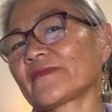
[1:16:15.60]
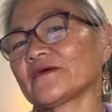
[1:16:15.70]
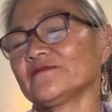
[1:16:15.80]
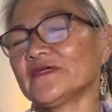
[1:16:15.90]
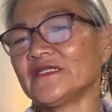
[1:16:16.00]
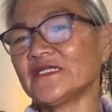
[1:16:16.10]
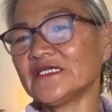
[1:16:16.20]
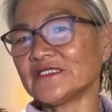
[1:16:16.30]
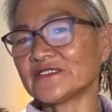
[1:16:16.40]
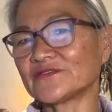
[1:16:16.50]
We
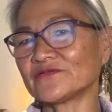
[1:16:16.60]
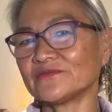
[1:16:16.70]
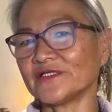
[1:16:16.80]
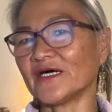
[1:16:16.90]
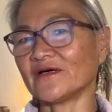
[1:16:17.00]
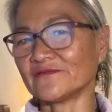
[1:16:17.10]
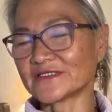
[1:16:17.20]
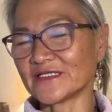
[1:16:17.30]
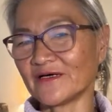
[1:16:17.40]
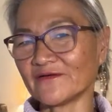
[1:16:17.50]
need to be
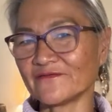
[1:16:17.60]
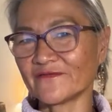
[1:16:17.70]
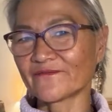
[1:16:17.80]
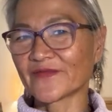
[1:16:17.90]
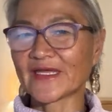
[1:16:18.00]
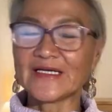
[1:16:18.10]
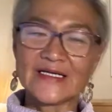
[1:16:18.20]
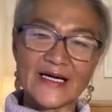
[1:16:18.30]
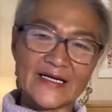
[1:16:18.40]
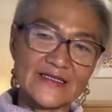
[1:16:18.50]
ourselves.
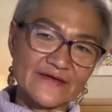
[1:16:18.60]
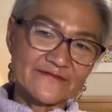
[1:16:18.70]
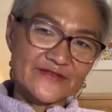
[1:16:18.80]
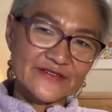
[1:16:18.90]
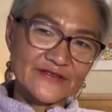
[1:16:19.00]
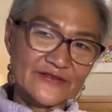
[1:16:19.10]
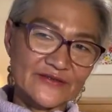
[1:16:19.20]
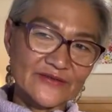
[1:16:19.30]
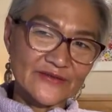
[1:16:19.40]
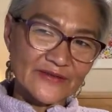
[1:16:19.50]
I love
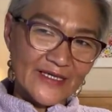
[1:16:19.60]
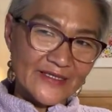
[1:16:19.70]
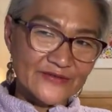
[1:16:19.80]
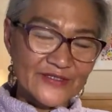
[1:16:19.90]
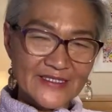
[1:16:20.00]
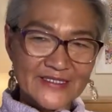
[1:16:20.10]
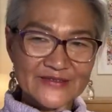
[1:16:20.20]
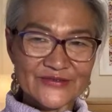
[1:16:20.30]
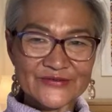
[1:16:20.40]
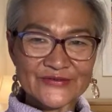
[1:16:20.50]
you. I really
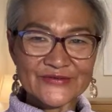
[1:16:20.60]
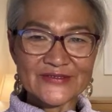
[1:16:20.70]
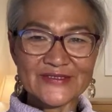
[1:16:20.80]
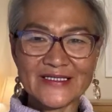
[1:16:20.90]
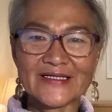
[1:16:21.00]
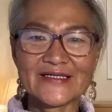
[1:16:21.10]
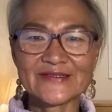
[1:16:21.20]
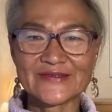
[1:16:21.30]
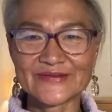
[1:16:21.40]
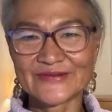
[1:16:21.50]
do.
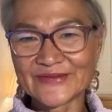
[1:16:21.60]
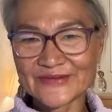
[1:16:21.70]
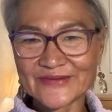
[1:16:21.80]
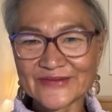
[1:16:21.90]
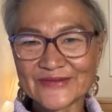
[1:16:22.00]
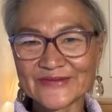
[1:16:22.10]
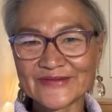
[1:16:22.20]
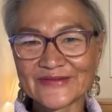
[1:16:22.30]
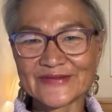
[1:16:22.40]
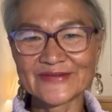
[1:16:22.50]
Do, do, do, do,
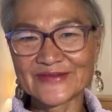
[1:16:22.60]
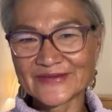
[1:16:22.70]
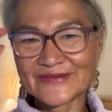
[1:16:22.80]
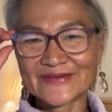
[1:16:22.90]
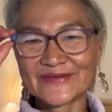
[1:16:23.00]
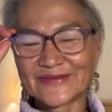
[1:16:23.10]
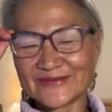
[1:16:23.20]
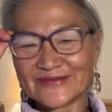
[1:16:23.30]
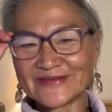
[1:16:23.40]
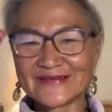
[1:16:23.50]
do, do,
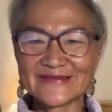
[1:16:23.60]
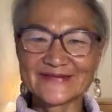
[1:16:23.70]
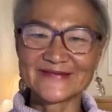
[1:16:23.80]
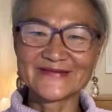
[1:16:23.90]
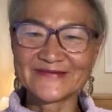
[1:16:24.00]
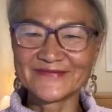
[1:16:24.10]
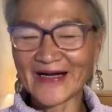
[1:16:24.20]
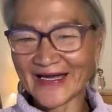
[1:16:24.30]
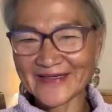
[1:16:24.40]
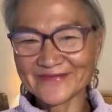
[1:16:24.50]
do. Goo, goo,
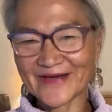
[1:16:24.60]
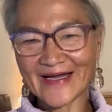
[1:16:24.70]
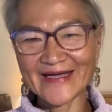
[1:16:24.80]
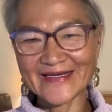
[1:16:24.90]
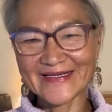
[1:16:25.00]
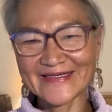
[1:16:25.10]
bye, bye.